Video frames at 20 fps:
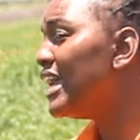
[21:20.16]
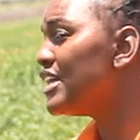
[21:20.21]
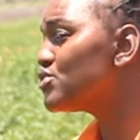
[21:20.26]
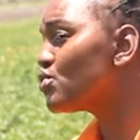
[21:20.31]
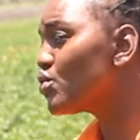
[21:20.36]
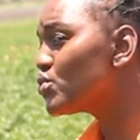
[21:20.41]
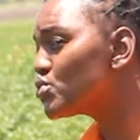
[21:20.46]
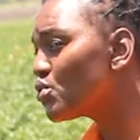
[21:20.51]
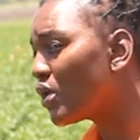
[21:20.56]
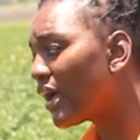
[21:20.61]

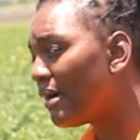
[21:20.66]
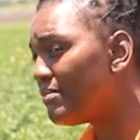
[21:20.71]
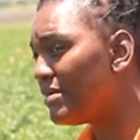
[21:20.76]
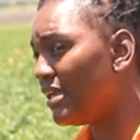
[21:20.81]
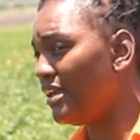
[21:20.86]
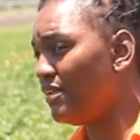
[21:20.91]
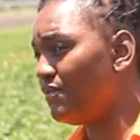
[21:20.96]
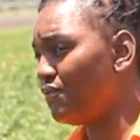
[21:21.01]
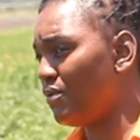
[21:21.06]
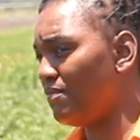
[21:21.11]
it's also
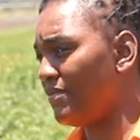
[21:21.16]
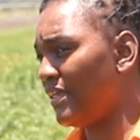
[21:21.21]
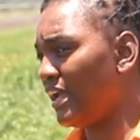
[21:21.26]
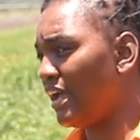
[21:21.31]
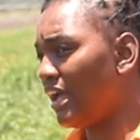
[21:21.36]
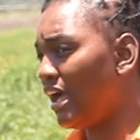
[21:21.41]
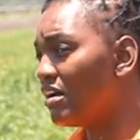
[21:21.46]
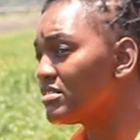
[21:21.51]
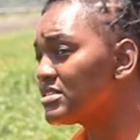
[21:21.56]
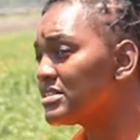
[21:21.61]
coming in from the
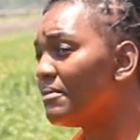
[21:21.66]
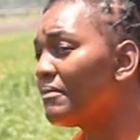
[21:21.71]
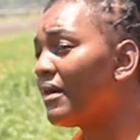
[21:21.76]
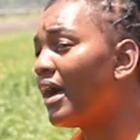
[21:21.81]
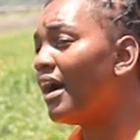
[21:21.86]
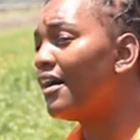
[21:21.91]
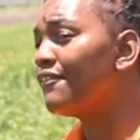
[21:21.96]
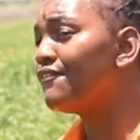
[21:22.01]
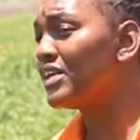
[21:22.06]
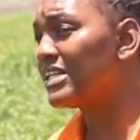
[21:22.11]
calcium
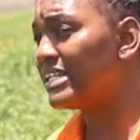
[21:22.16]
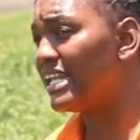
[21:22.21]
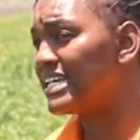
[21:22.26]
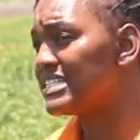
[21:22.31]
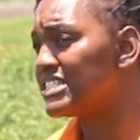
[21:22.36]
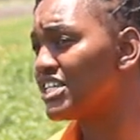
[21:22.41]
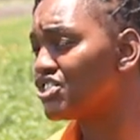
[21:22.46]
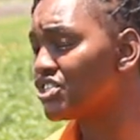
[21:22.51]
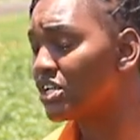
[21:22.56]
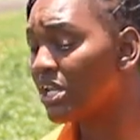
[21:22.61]

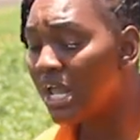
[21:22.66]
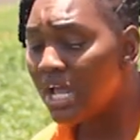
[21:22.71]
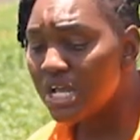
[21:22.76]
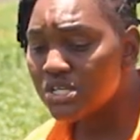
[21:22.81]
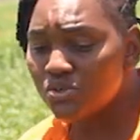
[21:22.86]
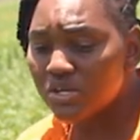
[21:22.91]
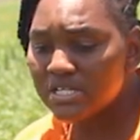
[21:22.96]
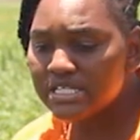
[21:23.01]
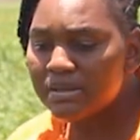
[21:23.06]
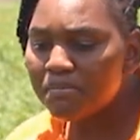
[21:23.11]
fertilization.
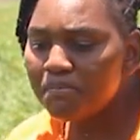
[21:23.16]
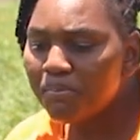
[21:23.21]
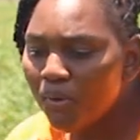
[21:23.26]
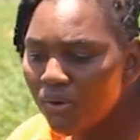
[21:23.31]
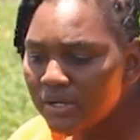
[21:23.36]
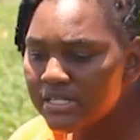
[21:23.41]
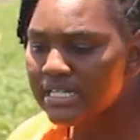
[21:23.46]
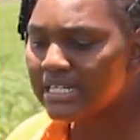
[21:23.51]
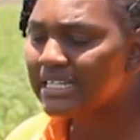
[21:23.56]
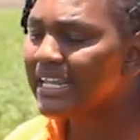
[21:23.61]
So it's
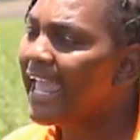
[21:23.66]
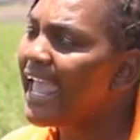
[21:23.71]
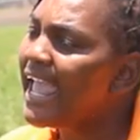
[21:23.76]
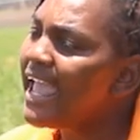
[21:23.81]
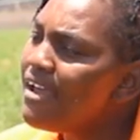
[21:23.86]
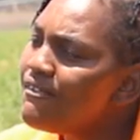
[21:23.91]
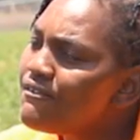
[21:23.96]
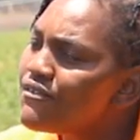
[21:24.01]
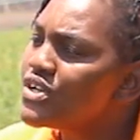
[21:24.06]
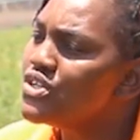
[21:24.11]
important
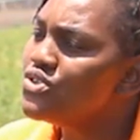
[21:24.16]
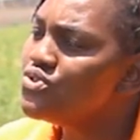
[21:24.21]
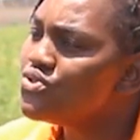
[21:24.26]
every